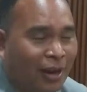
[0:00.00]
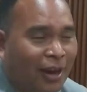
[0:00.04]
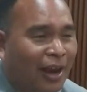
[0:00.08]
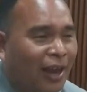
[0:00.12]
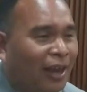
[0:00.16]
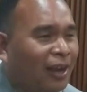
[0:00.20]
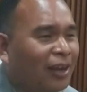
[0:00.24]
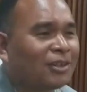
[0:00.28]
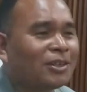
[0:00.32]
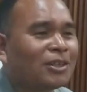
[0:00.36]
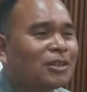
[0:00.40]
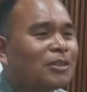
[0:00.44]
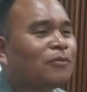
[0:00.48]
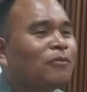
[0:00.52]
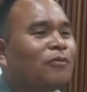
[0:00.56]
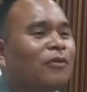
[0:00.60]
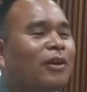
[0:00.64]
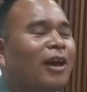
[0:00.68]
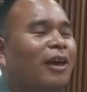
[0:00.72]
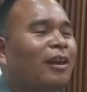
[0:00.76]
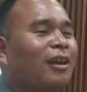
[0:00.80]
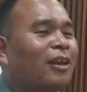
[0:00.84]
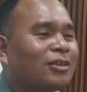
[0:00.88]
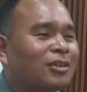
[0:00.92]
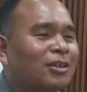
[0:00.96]
Alex is
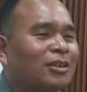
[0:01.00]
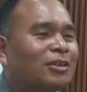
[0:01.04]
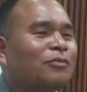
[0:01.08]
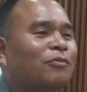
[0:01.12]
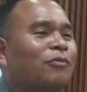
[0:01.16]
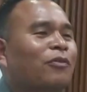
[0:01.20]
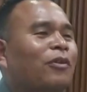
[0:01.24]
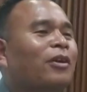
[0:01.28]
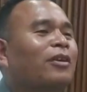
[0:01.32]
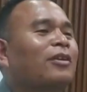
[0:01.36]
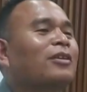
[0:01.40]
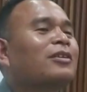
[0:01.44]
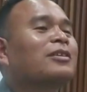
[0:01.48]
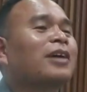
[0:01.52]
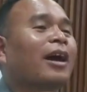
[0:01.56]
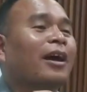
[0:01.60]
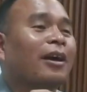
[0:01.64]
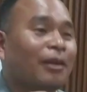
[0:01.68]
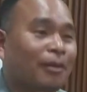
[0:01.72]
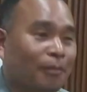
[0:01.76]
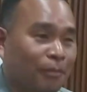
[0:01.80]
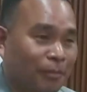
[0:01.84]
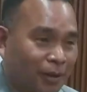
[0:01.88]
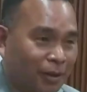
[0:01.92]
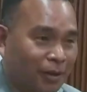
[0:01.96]
Alex is very
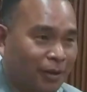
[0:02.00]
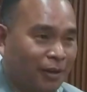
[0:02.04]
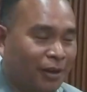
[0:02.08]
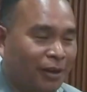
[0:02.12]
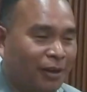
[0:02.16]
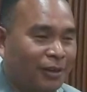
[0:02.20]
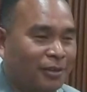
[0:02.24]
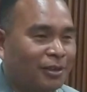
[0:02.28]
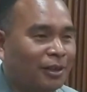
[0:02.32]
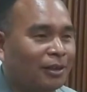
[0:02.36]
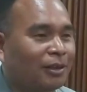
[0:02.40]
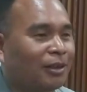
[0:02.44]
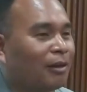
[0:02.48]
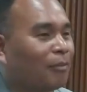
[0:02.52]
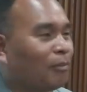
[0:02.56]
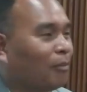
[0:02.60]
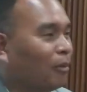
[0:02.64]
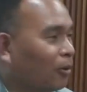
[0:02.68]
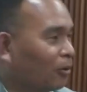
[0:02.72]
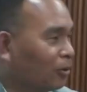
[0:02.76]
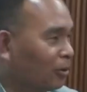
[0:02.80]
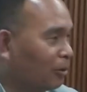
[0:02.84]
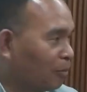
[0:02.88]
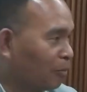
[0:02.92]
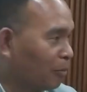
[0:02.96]
dynamic. It is not
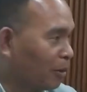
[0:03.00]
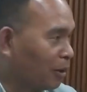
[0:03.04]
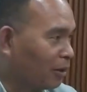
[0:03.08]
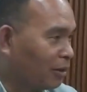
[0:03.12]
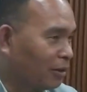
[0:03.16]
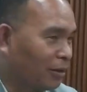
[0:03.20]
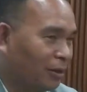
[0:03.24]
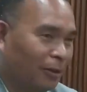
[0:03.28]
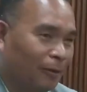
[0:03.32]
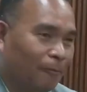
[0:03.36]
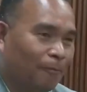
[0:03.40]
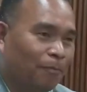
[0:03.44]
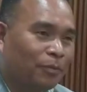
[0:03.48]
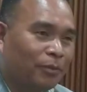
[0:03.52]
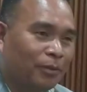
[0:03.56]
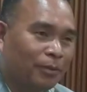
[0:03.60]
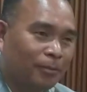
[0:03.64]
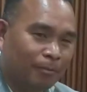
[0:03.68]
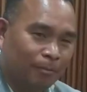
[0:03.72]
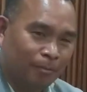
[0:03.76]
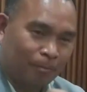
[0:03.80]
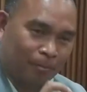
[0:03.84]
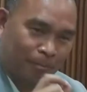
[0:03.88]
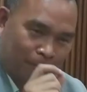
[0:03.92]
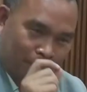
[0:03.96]
about the party.
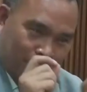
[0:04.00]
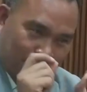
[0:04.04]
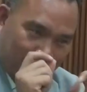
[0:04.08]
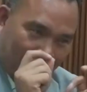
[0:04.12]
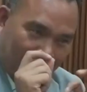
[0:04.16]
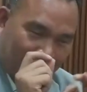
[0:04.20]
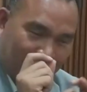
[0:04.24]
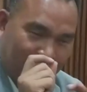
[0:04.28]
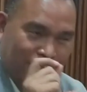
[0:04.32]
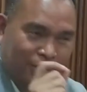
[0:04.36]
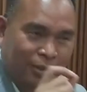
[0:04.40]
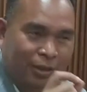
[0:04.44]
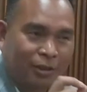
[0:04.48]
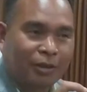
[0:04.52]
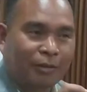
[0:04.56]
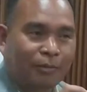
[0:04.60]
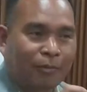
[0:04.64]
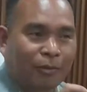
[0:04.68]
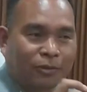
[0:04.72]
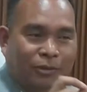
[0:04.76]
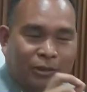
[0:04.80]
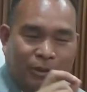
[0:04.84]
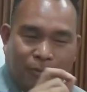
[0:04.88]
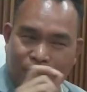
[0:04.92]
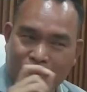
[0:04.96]
It is not
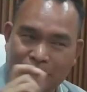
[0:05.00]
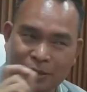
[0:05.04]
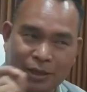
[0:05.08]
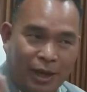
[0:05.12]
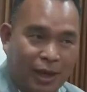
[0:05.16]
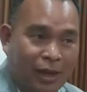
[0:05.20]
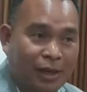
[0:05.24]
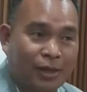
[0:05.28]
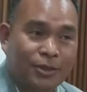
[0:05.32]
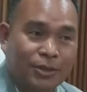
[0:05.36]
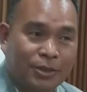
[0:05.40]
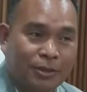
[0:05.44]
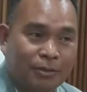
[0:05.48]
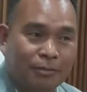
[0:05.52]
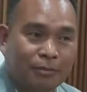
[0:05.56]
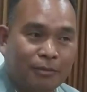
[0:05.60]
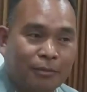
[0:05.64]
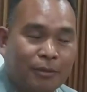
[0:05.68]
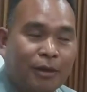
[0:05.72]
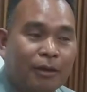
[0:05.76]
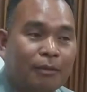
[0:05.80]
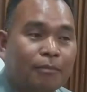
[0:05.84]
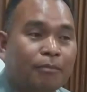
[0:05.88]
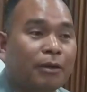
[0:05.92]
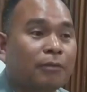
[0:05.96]
about something else.
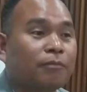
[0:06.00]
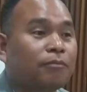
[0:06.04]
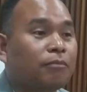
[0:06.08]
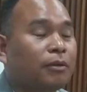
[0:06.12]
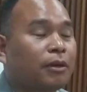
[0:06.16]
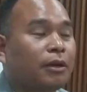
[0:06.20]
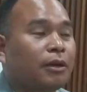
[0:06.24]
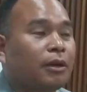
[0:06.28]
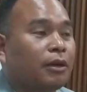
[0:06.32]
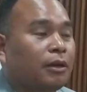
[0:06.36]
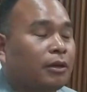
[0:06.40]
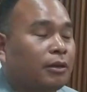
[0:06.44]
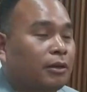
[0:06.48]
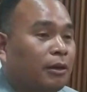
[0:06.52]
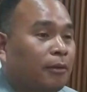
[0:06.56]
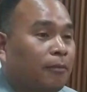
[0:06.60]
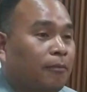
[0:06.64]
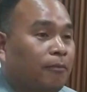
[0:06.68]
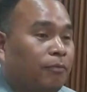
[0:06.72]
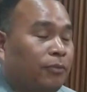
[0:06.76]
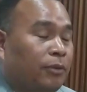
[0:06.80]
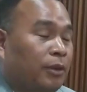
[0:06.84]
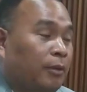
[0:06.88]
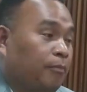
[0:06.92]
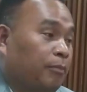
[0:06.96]
But the,
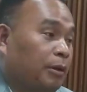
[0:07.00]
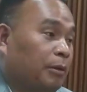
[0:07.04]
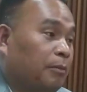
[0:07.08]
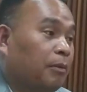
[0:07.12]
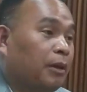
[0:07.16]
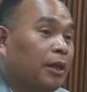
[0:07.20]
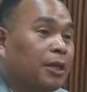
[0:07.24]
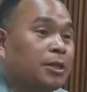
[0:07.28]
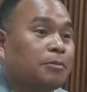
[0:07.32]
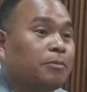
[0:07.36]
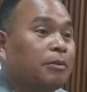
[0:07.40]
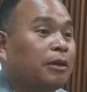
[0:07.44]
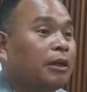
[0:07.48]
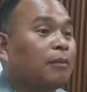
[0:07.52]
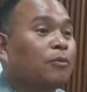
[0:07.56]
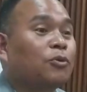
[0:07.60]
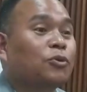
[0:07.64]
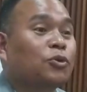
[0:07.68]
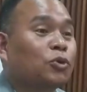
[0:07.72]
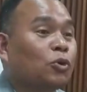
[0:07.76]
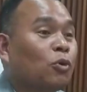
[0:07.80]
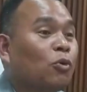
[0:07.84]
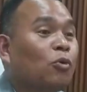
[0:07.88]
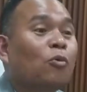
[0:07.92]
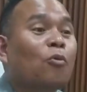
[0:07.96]
the people has become
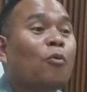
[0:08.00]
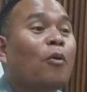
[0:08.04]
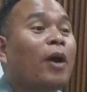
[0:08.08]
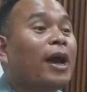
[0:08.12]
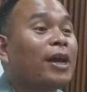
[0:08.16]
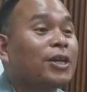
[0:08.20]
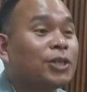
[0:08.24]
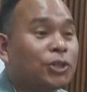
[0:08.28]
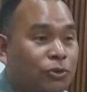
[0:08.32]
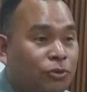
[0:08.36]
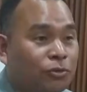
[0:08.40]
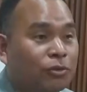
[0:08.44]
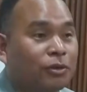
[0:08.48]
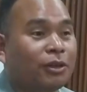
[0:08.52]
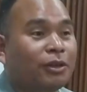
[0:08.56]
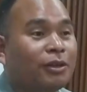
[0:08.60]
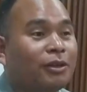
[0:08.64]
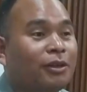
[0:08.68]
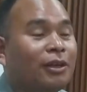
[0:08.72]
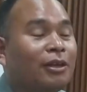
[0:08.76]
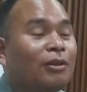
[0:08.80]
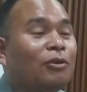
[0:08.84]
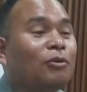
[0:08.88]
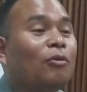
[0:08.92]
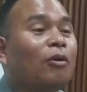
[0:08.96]
so wise
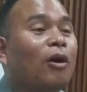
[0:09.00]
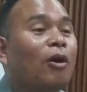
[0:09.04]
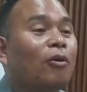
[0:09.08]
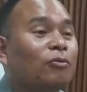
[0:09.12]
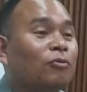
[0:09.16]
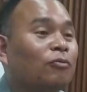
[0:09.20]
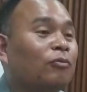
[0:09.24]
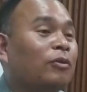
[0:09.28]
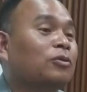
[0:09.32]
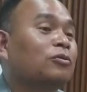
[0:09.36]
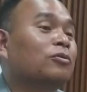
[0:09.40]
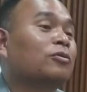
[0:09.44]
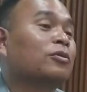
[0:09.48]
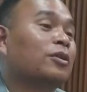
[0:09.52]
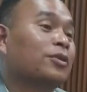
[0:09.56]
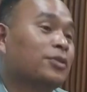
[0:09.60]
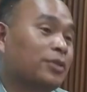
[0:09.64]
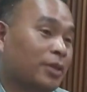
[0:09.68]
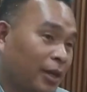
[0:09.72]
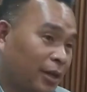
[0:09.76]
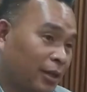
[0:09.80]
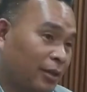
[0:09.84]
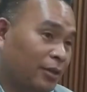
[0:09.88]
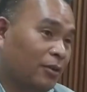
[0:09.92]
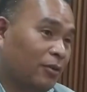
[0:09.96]
today. They know how, what to
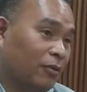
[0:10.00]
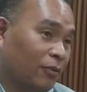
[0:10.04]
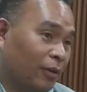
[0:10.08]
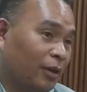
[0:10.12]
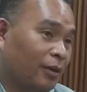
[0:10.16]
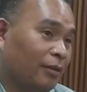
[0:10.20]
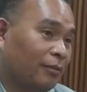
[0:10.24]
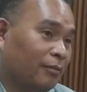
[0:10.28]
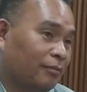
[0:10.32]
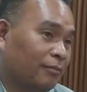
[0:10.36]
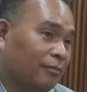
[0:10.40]
decide, right?